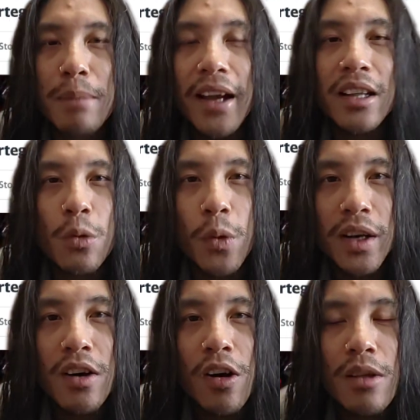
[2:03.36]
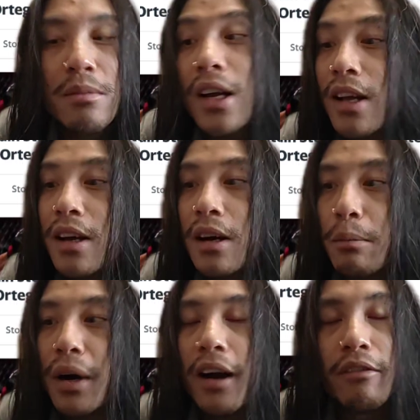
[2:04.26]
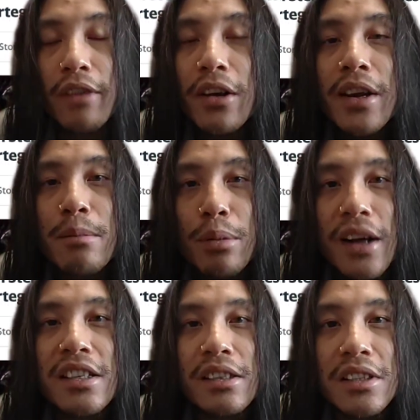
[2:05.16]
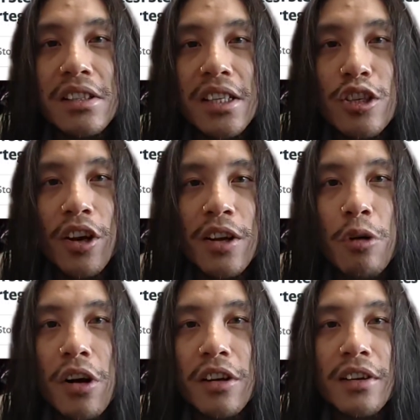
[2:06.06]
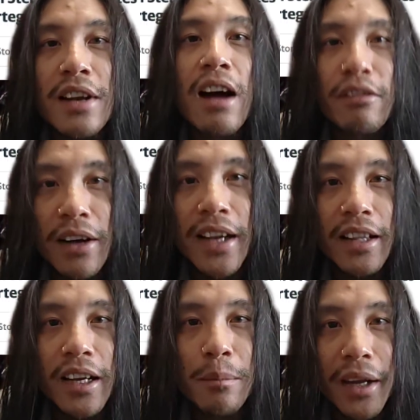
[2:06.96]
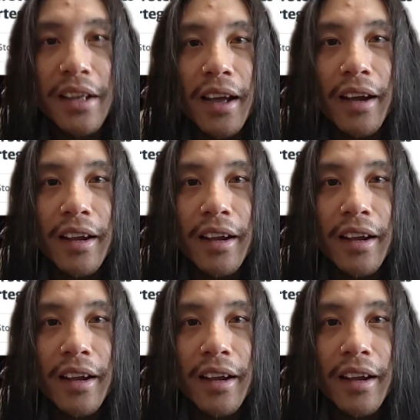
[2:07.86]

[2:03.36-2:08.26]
back in the win column, but very impressive to see Johnny Walker not fight like a maniac.